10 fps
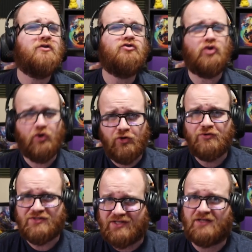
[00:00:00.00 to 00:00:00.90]

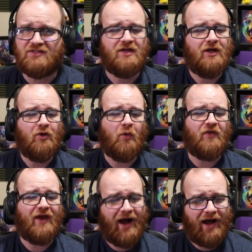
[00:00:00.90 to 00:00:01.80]
2/6 with
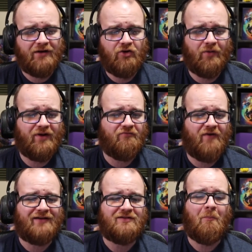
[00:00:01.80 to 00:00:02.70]
the ongoing
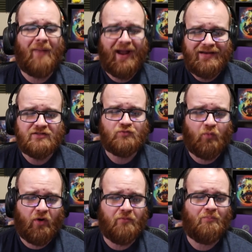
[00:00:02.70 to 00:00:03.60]
effect
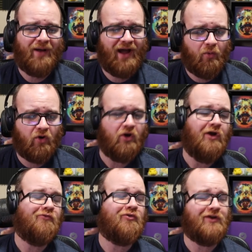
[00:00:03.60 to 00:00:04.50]
-1 power
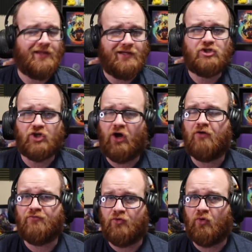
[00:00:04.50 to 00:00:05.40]
for each
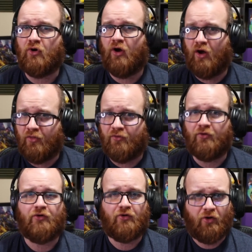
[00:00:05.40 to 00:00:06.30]
of your
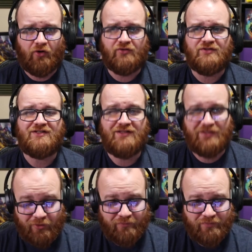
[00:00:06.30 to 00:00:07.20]
other cards
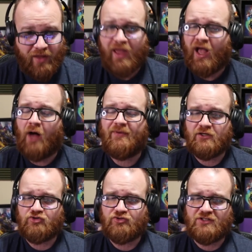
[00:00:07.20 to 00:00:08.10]
here. I'll be
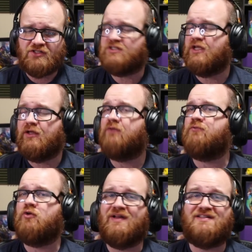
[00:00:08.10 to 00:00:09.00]
interested to see if
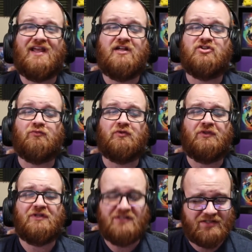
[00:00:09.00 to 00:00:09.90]
USAgent
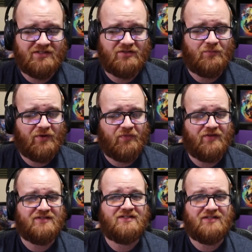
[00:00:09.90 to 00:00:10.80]
releases with
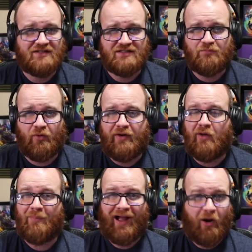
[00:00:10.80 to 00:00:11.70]
this 6 point
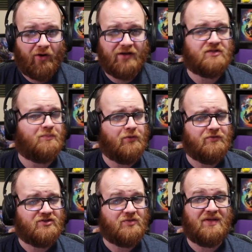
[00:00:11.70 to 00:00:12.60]
of power as
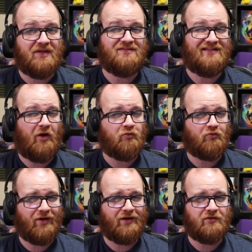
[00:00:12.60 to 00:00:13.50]
opposed to being
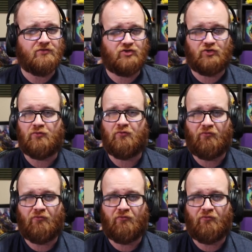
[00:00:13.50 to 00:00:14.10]
downgraded to